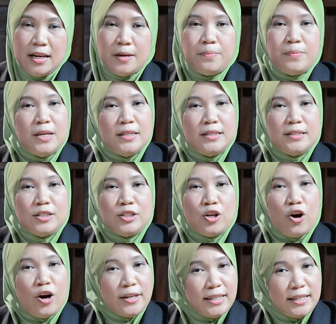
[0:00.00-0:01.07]
means
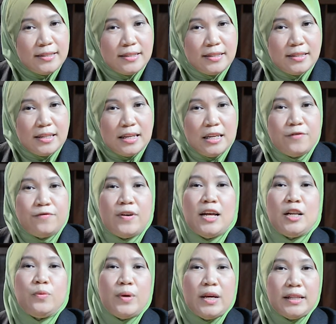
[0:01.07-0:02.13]
audits
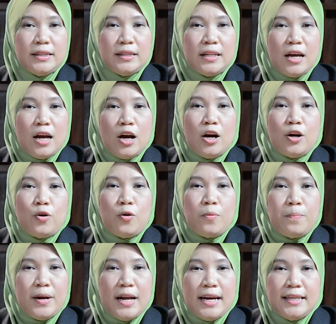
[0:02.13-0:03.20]
evaluate
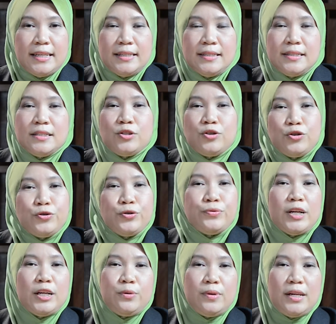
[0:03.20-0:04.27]
compliance to
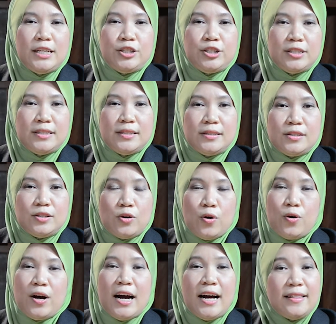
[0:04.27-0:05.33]
regulations
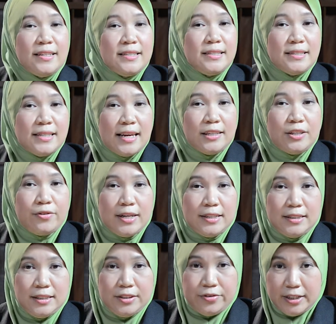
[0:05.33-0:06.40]
or other set
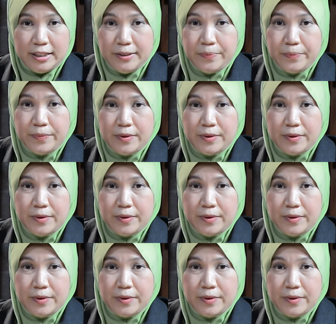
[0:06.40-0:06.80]
criteria.